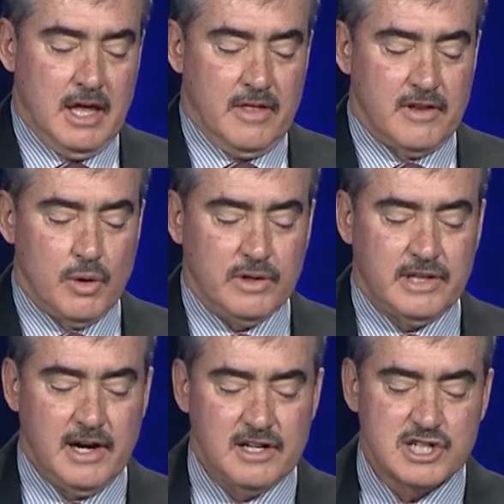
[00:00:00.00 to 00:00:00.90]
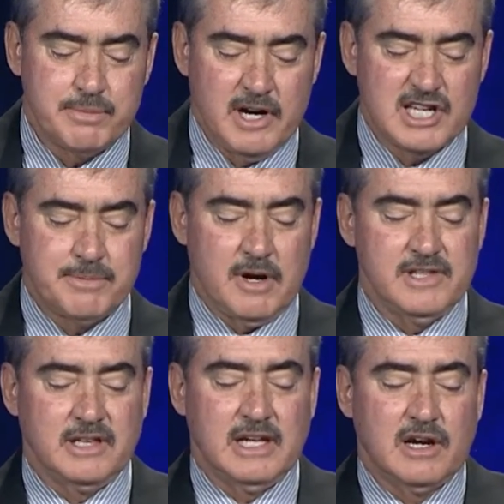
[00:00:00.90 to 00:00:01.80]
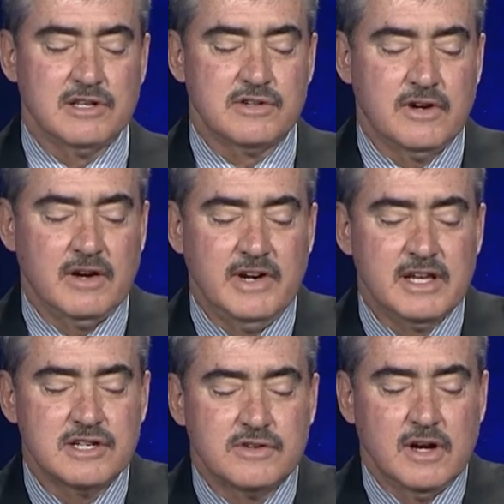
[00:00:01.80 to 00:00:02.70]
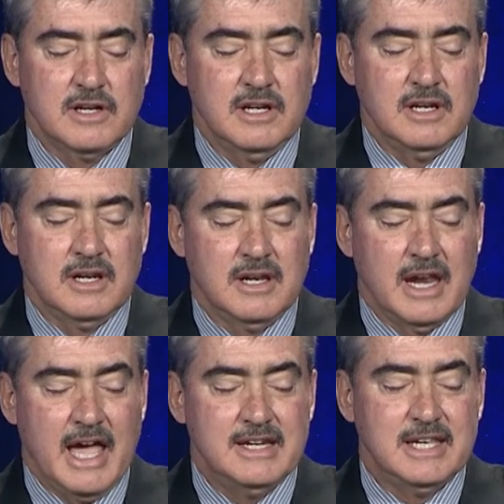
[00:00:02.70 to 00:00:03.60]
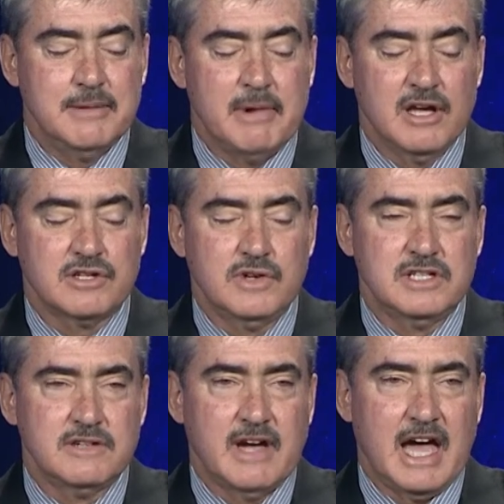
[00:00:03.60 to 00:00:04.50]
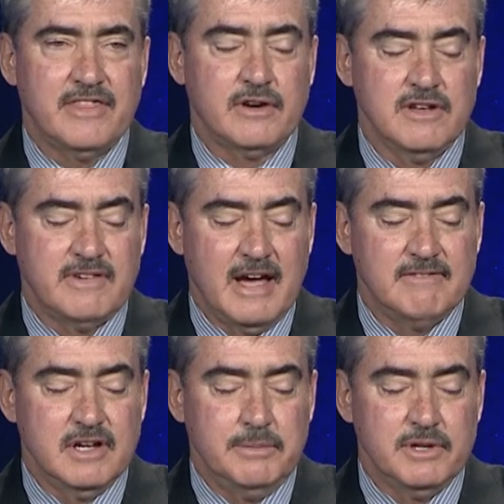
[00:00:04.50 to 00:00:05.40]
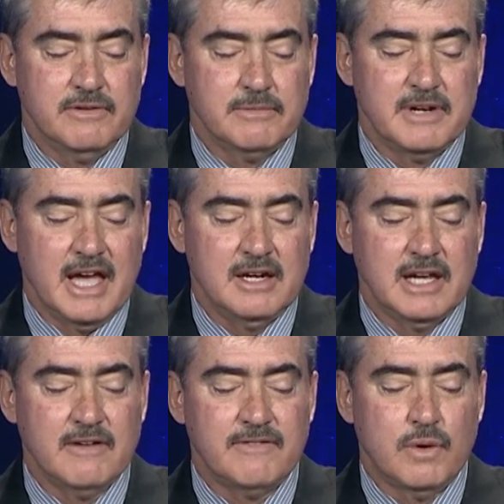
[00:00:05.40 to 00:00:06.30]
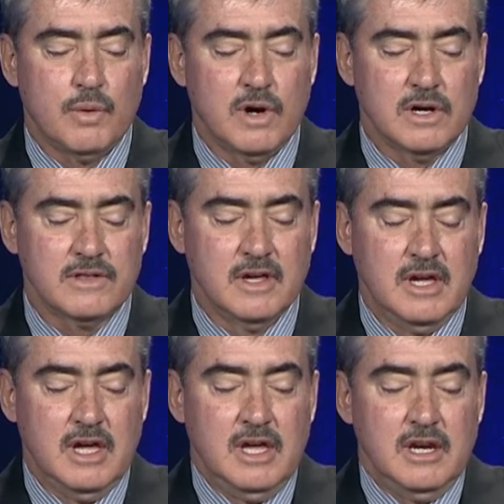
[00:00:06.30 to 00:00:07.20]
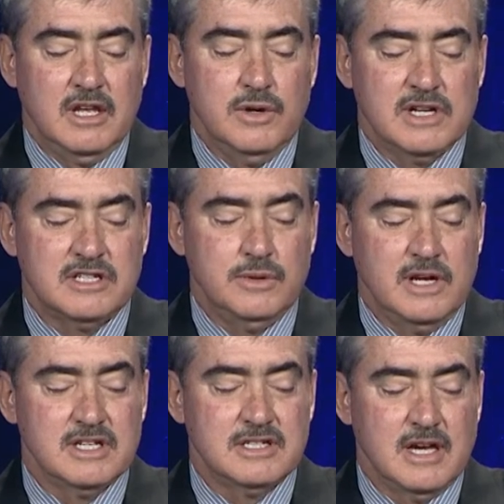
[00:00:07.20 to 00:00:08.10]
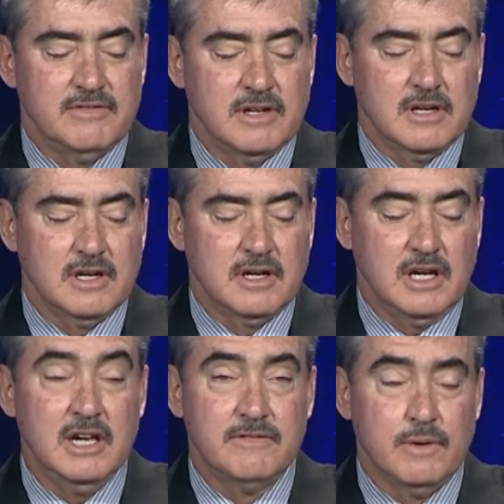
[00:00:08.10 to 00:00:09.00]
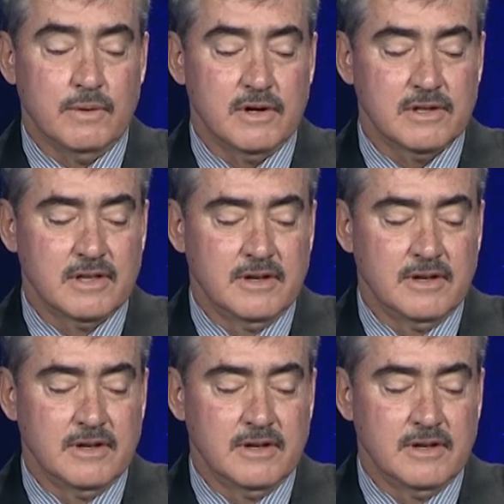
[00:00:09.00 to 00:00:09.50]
The North Tarrant Express project that reconstructed a 10-mile stretch of I-35W from downtown Fort Worth to US 287 in Fort Worth.